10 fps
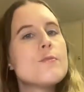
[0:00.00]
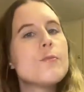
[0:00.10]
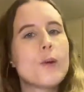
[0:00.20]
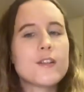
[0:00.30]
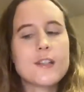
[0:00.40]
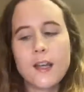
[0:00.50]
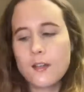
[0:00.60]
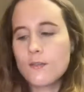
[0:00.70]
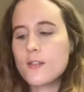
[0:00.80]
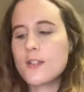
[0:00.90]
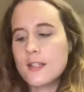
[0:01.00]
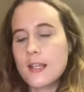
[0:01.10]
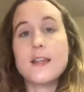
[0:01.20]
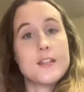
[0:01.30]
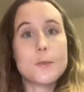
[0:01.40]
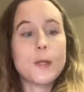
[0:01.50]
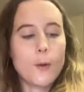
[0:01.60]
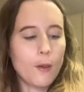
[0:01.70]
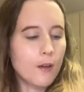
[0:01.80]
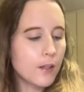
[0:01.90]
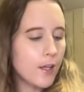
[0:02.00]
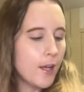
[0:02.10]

want to kind of see it as we go along.